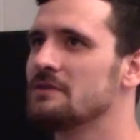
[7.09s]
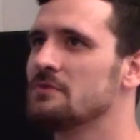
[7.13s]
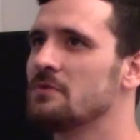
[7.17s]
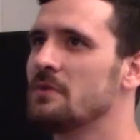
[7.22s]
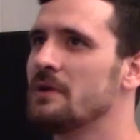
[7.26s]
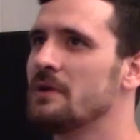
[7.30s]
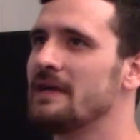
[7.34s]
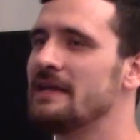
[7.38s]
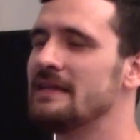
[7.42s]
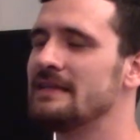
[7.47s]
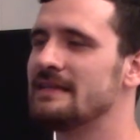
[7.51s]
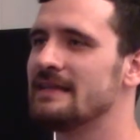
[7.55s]

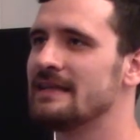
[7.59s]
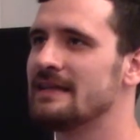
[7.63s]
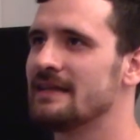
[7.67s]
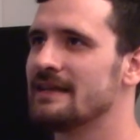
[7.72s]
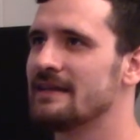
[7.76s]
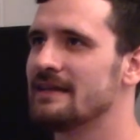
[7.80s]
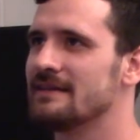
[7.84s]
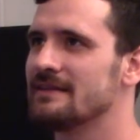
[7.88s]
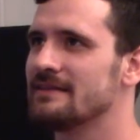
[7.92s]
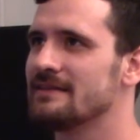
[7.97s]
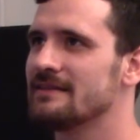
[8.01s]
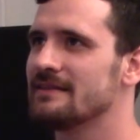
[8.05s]
way
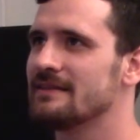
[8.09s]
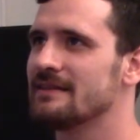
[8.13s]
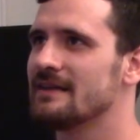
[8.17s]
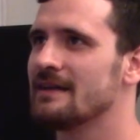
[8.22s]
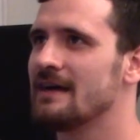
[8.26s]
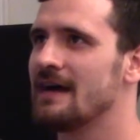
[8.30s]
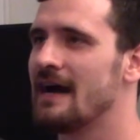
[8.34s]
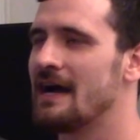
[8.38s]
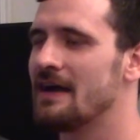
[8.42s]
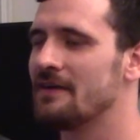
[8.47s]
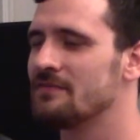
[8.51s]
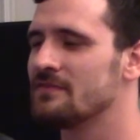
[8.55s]
that
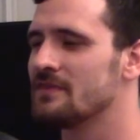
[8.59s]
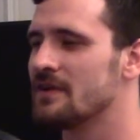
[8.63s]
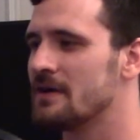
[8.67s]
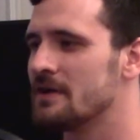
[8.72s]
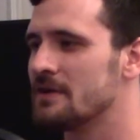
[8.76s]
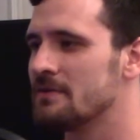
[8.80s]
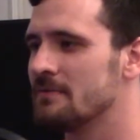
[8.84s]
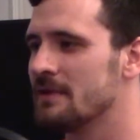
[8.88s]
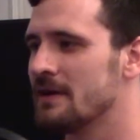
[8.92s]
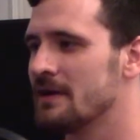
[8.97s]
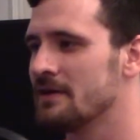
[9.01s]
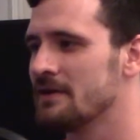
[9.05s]
I've
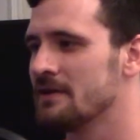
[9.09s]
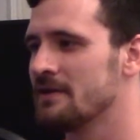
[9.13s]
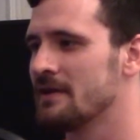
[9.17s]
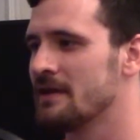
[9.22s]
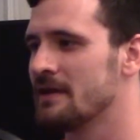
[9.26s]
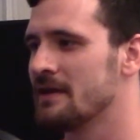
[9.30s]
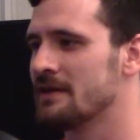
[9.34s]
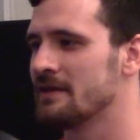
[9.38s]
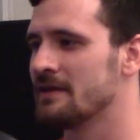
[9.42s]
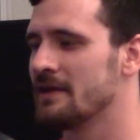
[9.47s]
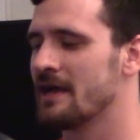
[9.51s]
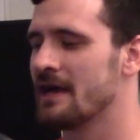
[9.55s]
thought about
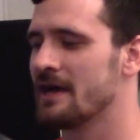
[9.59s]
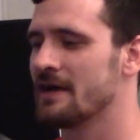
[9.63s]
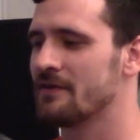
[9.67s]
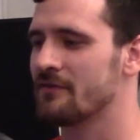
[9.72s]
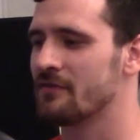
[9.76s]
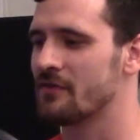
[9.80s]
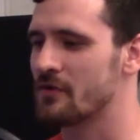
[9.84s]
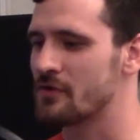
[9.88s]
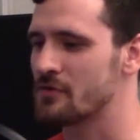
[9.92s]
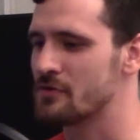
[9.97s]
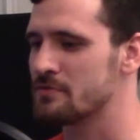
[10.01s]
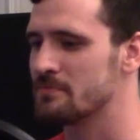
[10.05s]
it and kind
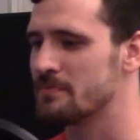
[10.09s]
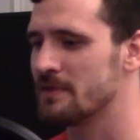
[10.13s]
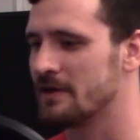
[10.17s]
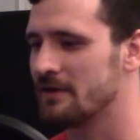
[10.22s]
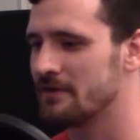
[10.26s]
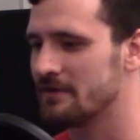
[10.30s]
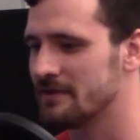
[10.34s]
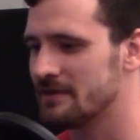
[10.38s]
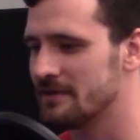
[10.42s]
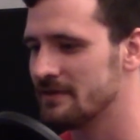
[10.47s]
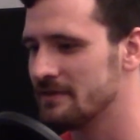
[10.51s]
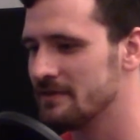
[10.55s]
of heard
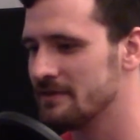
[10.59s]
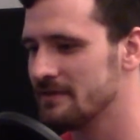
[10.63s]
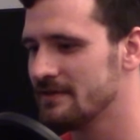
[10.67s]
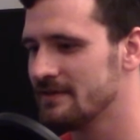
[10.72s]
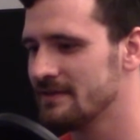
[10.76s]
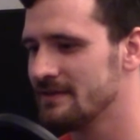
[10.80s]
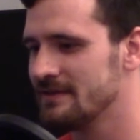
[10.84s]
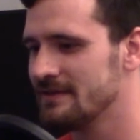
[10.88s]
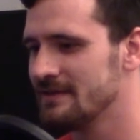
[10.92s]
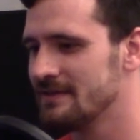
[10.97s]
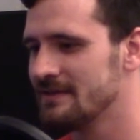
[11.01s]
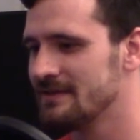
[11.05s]
about it,
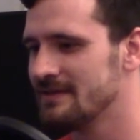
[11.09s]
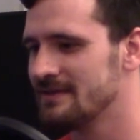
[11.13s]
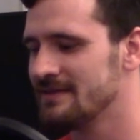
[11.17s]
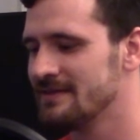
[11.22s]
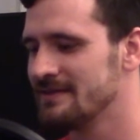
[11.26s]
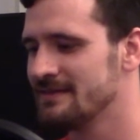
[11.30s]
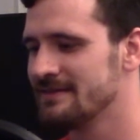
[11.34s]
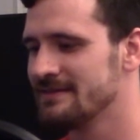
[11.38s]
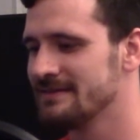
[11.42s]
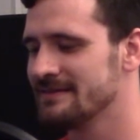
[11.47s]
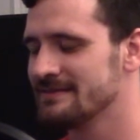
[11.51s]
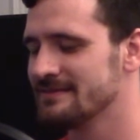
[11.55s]

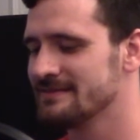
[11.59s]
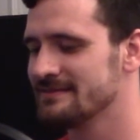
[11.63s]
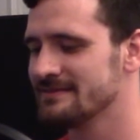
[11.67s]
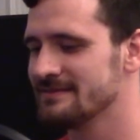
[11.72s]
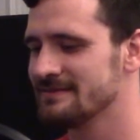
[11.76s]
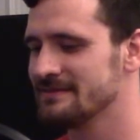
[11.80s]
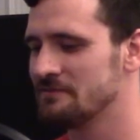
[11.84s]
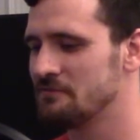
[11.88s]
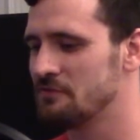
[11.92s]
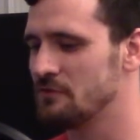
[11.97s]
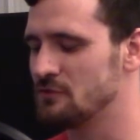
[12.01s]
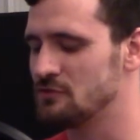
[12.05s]

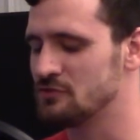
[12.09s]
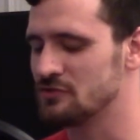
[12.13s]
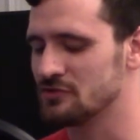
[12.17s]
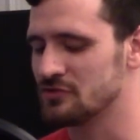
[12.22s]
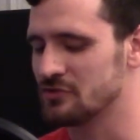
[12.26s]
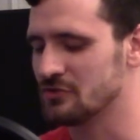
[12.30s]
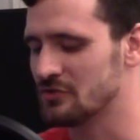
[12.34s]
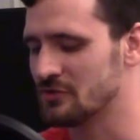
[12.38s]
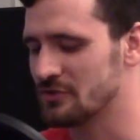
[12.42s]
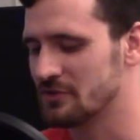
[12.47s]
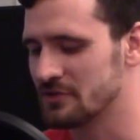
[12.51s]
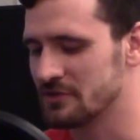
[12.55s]
if you
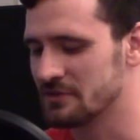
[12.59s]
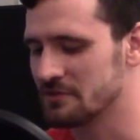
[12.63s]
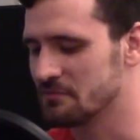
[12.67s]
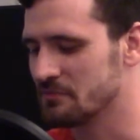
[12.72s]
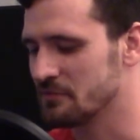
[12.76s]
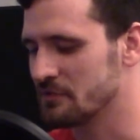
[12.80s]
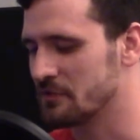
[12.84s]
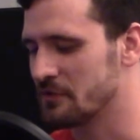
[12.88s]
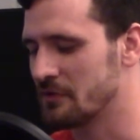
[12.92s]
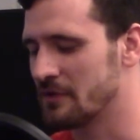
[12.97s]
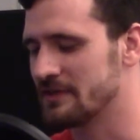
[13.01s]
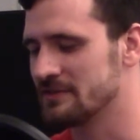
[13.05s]
just look at the
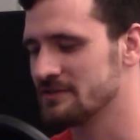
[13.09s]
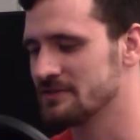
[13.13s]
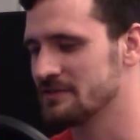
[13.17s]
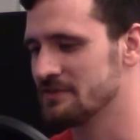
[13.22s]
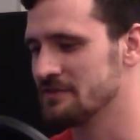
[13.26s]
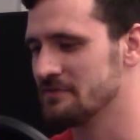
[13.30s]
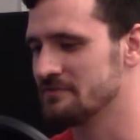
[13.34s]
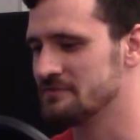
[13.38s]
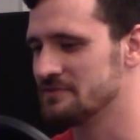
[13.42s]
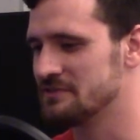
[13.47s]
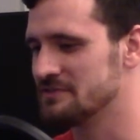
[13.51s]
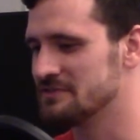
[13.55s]

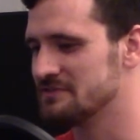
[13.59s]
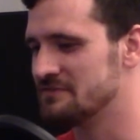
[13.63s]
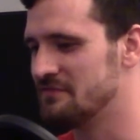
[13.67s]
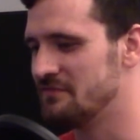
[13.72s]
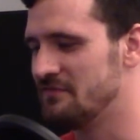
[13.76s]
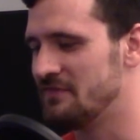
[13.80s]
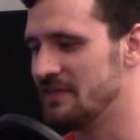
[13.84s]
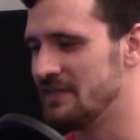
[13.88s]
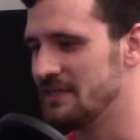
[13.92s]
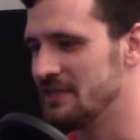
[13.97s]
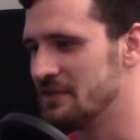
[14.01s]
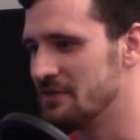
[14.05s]
progression of just
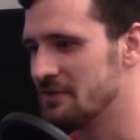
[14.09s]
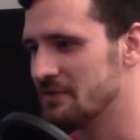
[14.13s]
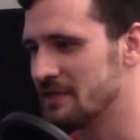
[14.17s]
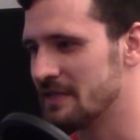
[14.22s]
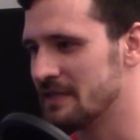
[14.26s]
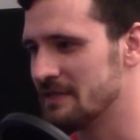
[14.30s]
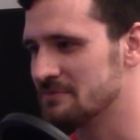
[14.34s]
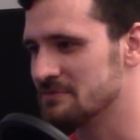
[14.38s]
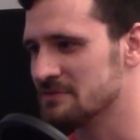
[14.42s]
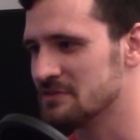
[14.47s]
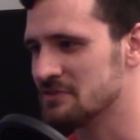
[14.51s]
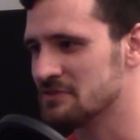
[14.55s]
video
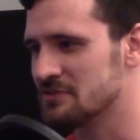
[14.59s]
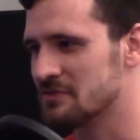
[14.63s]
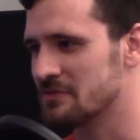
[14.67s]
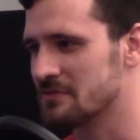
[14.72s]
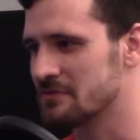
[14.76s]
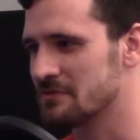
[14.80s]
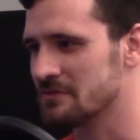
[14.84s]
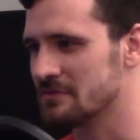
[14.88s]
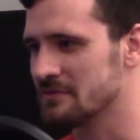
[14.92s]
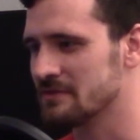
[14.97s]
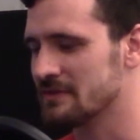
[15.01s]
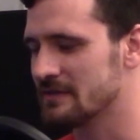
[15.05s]
games in
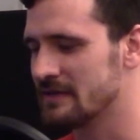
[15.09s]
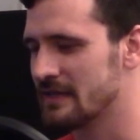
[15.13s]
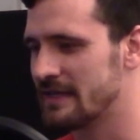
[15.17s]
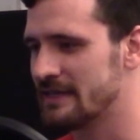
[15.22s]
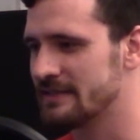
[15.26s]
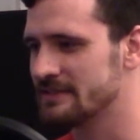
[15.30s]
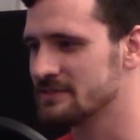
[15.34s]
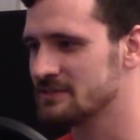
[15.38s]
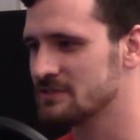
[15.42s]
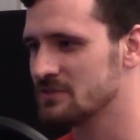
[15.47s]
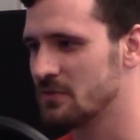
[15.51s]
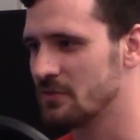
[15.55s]
general in the
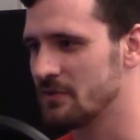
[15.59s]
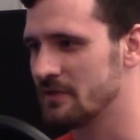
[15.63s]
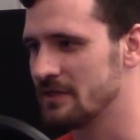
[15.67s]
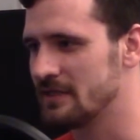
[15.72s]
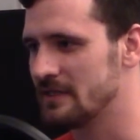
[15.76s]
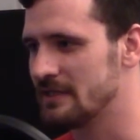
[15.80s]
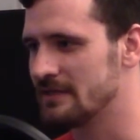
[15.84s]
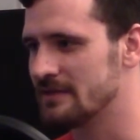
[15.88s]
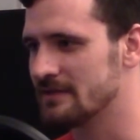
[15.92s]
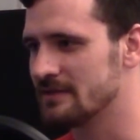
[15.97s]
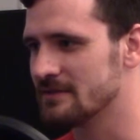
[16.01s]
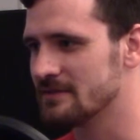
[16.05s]
last 20
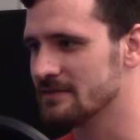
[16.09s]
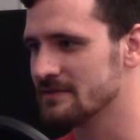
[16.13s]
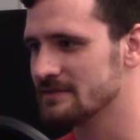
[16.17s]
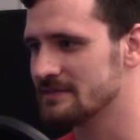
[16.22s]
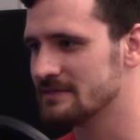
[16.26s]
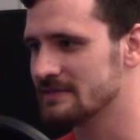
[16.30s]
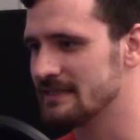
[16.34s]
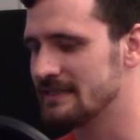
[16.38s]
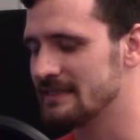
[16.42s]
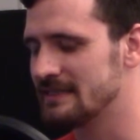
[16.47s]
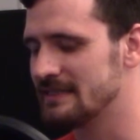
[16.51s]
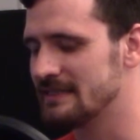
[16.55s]

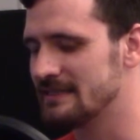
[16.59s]
years, it